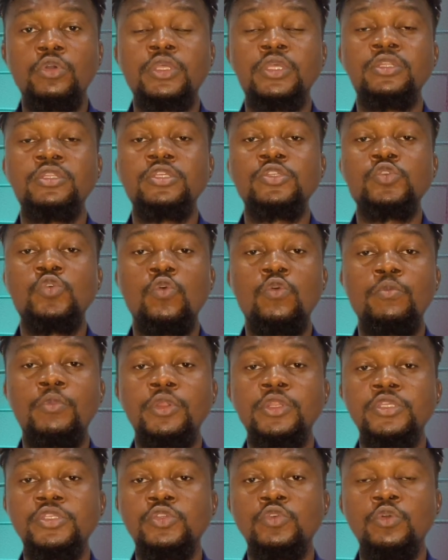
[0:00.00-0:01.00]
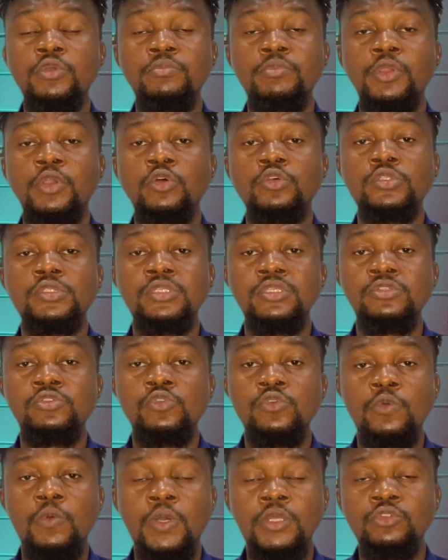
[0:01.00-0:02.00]
okay, this whole money is going because it's
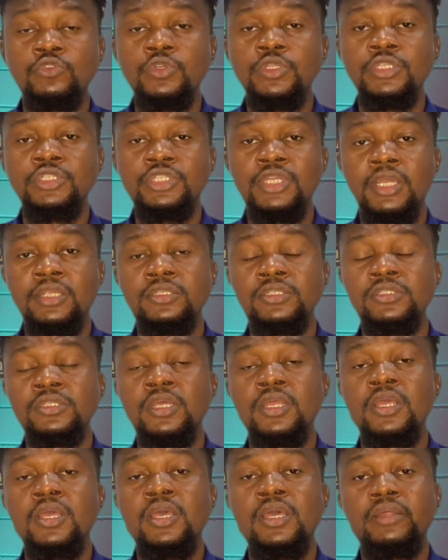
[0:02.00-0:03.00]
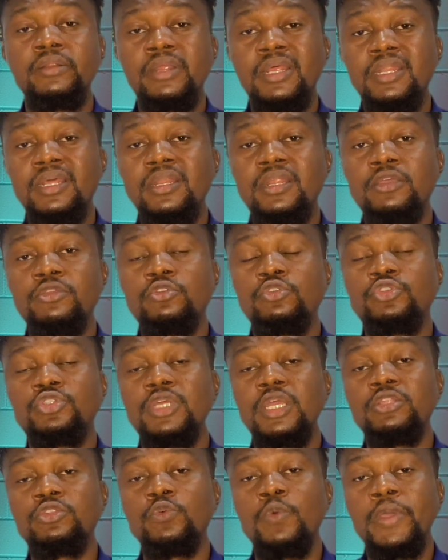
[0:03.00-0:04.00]
the one doing the charges, rather than you
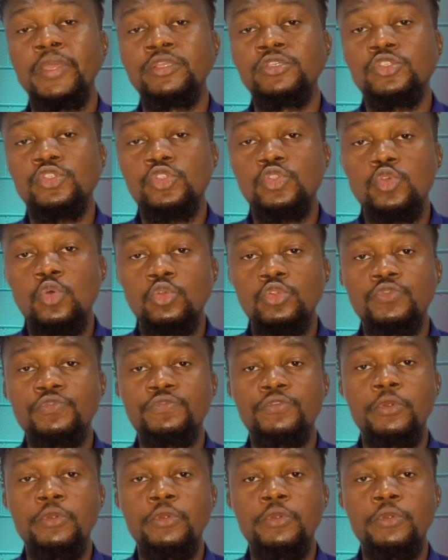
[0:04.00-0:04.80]
trying to extort